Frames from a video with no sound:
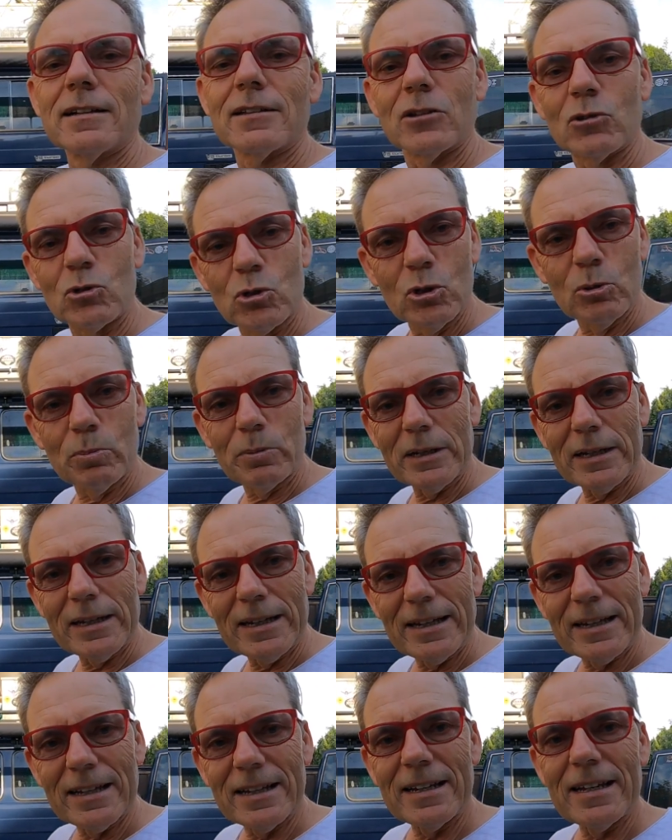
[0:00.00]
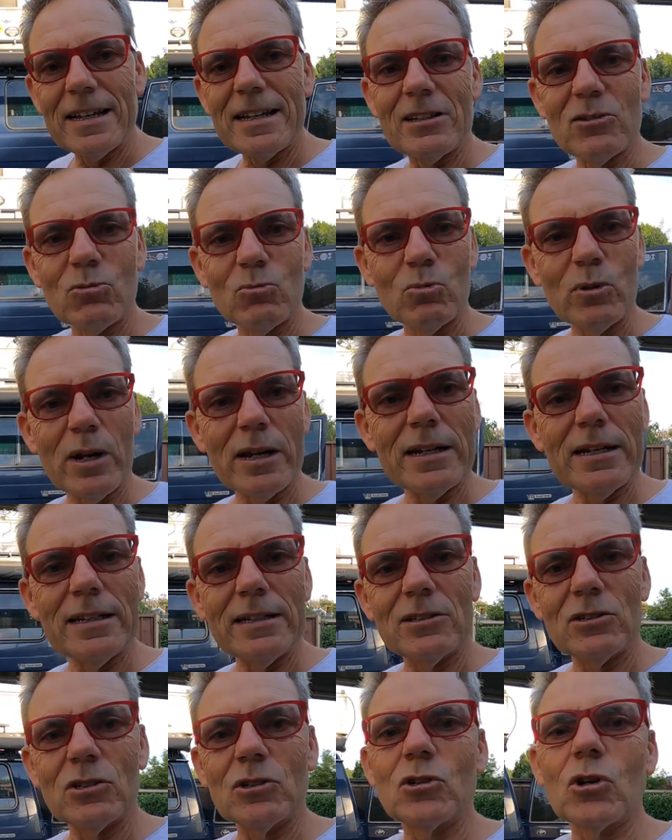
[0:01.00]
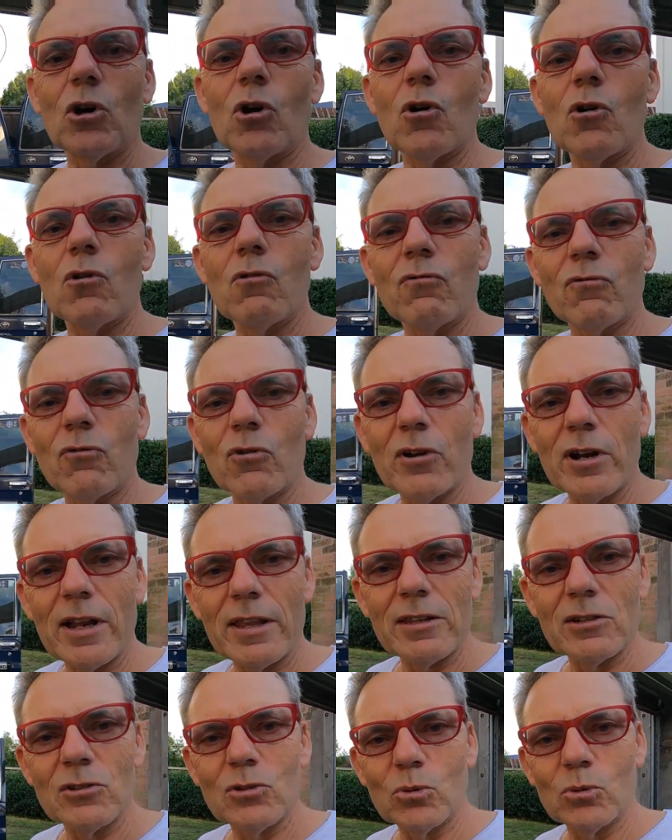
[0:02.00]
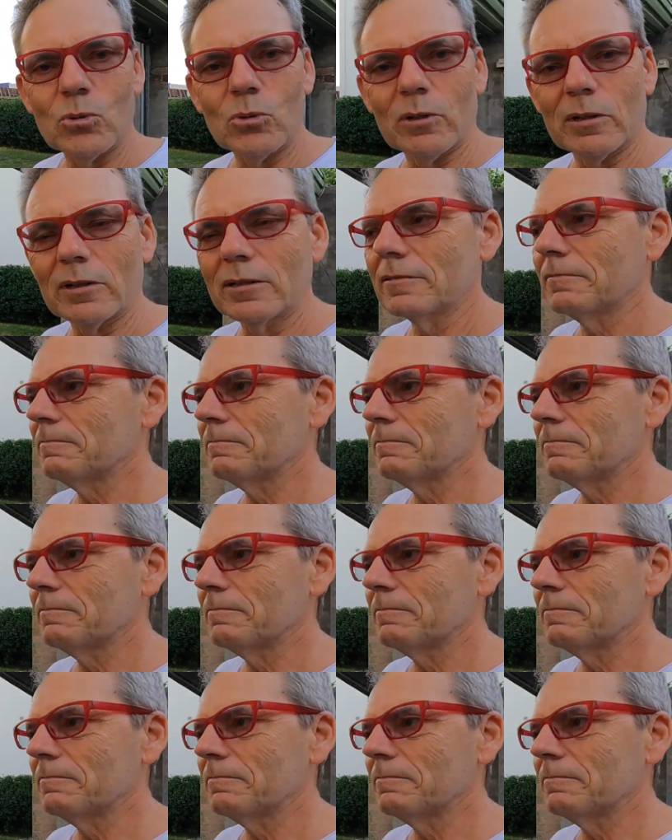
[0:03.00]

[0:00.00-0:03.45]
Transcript: the Troopy here is ready to go for another tour.